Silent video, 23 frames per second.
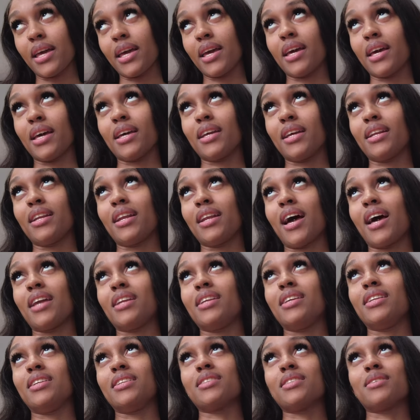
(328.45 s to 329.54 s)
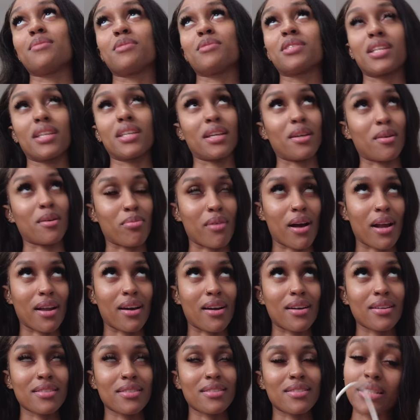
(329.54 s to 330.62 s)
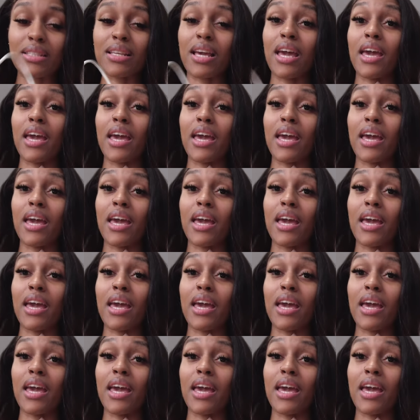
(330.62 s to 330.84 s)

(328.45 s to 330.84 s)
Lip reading: and I needed some skincare products,